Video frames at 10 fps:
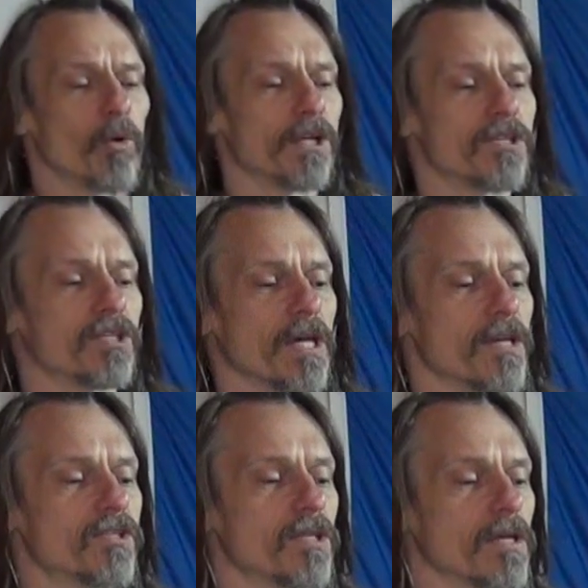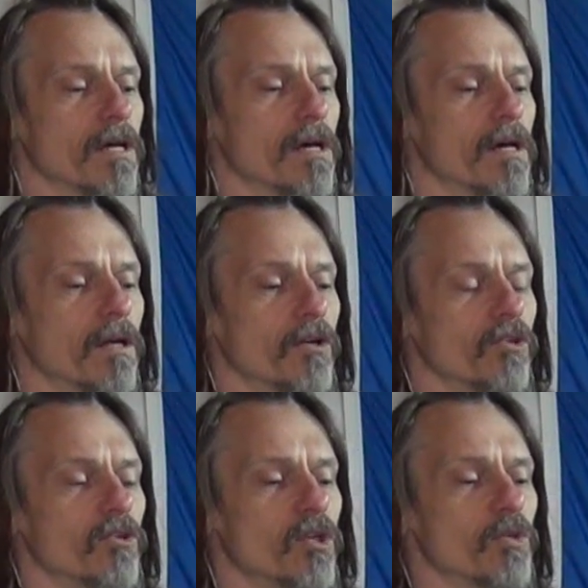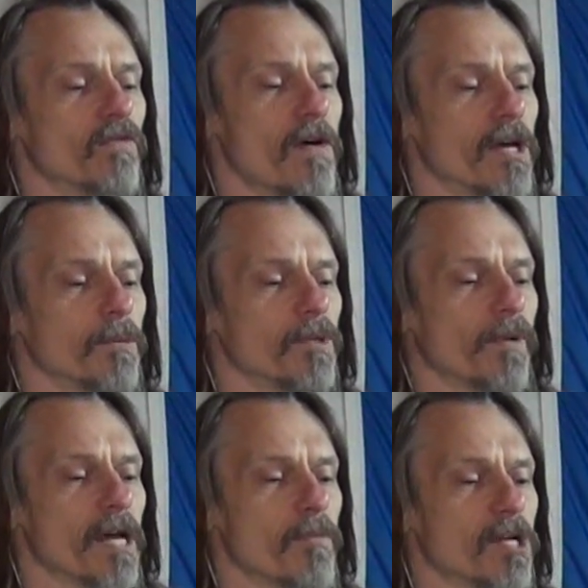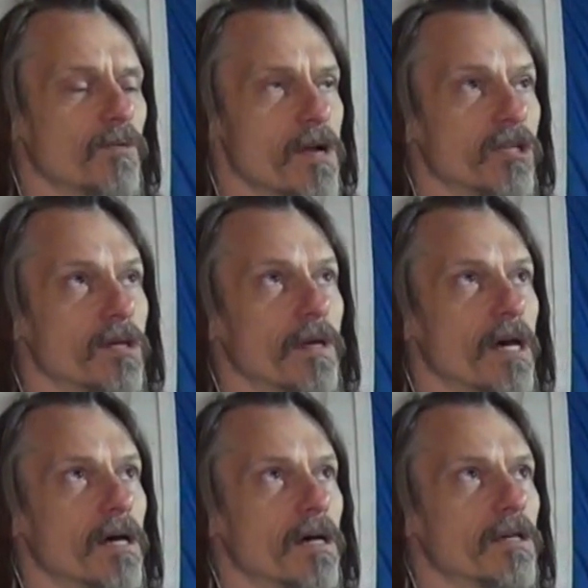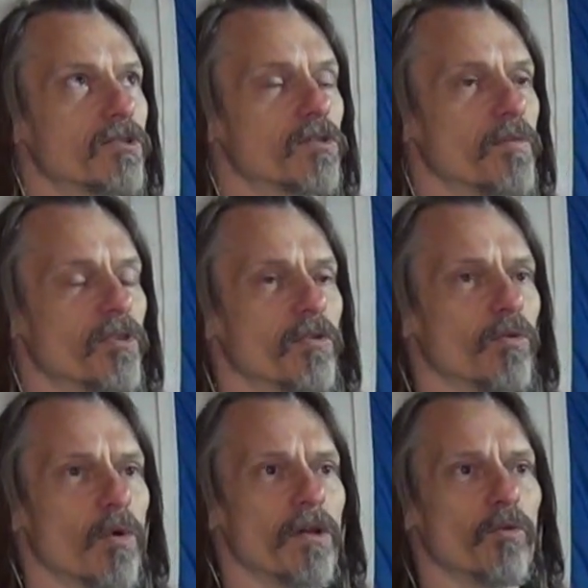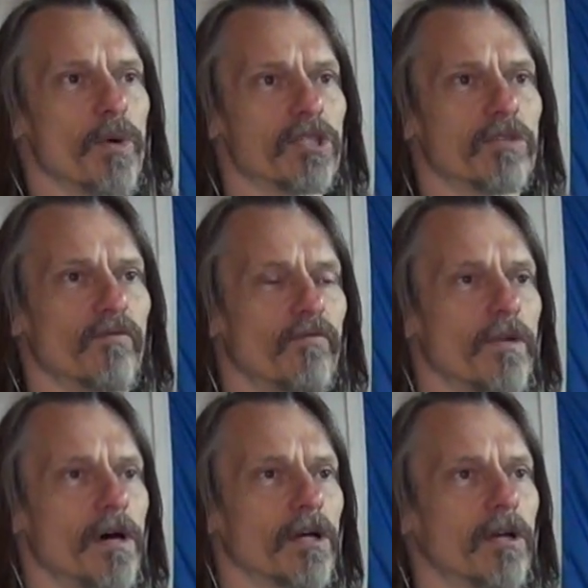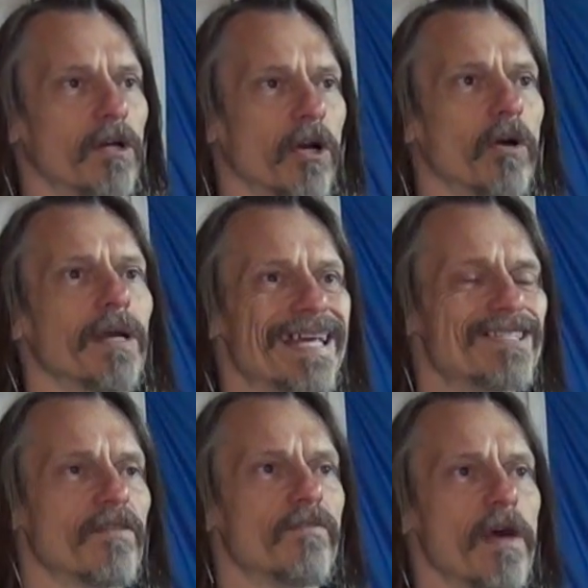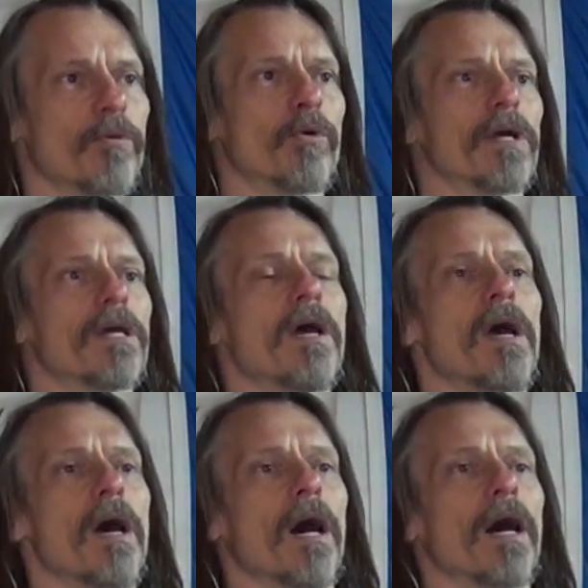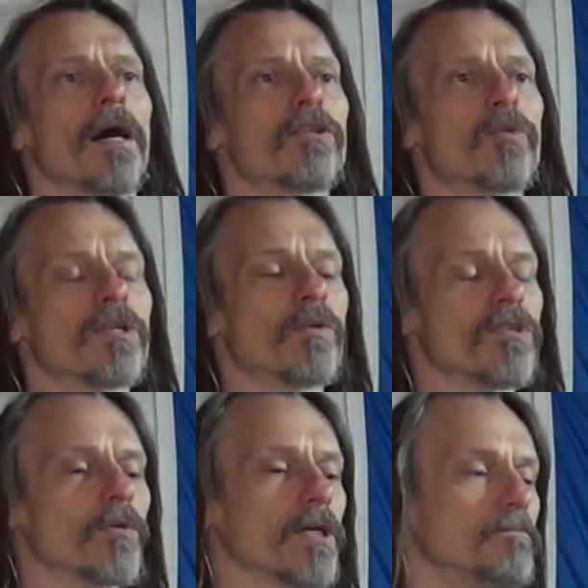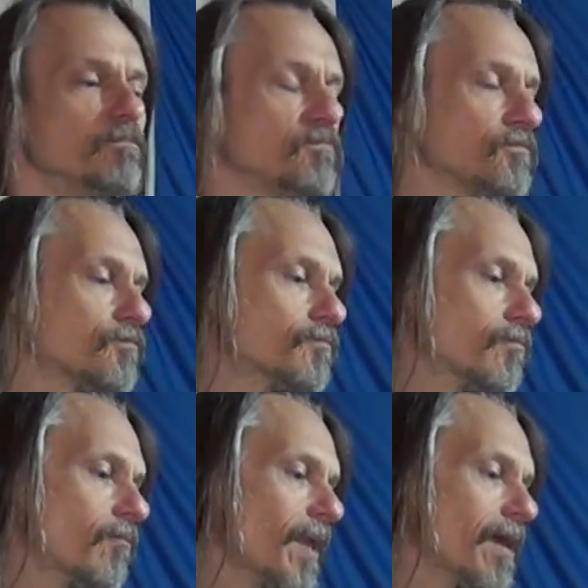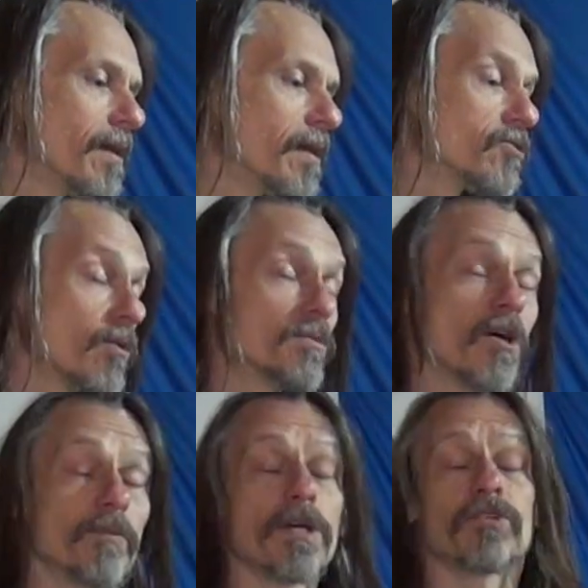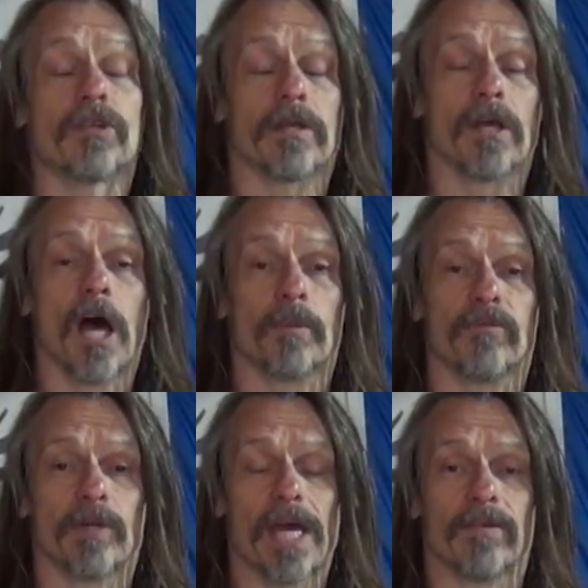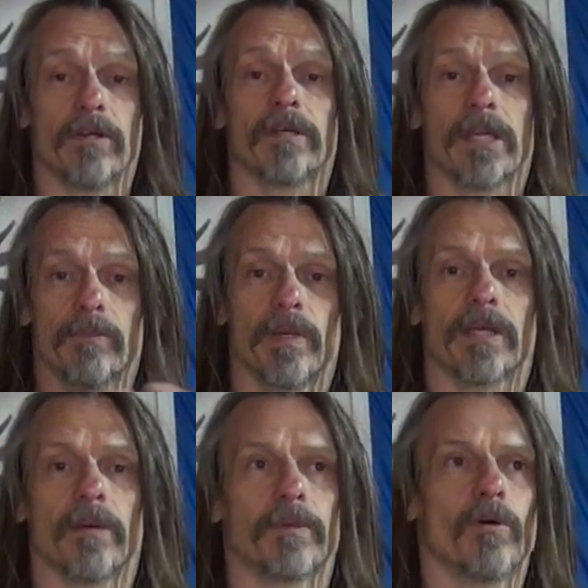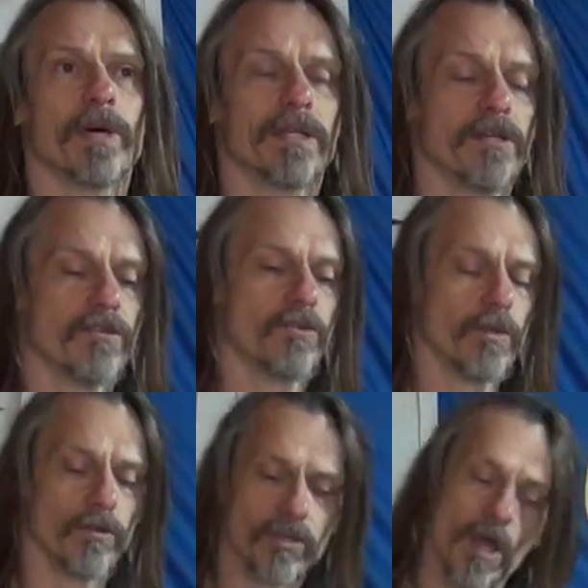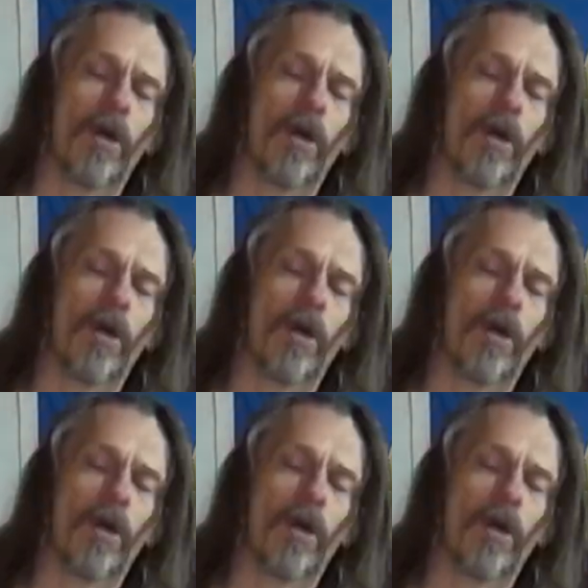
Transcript: want to discuss uh, on our newest volume of the Black Box Project, uh, issued in 31, the one's uh, current is of February 2023 at extremeselfprotection.com if we're going to have a look at it, pick up and go ahead and get to the drills.